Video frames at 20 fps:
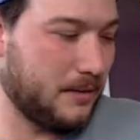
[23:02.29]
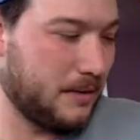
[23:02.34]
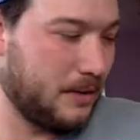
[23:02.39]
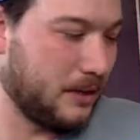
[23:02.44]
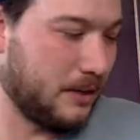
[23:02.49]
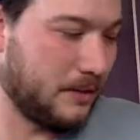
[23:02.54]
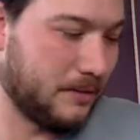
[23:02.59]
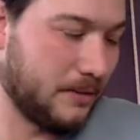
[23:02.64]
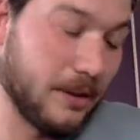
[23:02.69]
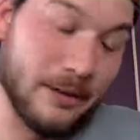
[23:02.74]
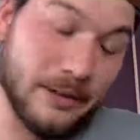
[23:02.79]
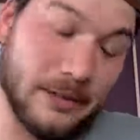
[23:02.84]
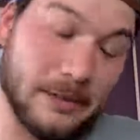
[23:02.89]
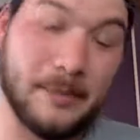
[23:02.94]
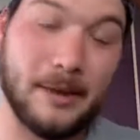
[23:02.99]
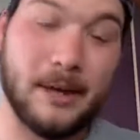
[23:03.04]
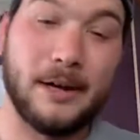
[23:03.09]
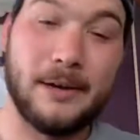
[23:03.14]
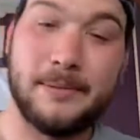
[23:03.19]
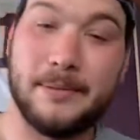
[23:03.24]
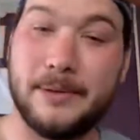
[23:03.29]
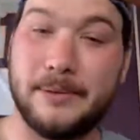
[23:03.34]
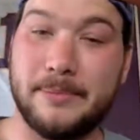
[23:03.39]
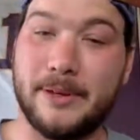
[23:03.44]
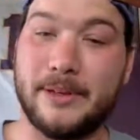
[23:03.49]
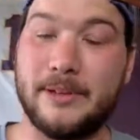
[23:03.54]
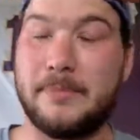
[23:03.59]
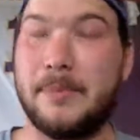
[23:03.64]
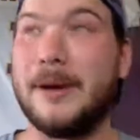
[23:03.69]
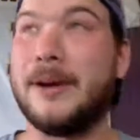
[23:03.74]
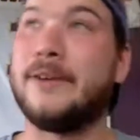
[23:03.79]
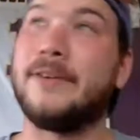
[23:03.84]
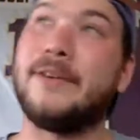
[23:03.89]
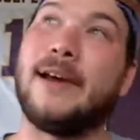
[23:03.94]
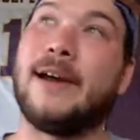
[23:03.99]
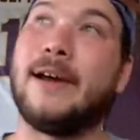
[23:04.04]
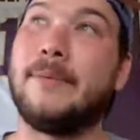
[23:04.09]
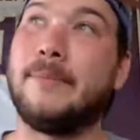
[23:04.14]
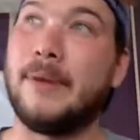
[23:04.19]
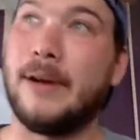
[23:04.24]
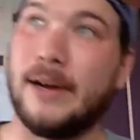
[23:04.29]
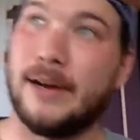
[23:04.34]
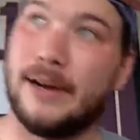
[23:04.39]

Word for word: you know looked them up in my spare time.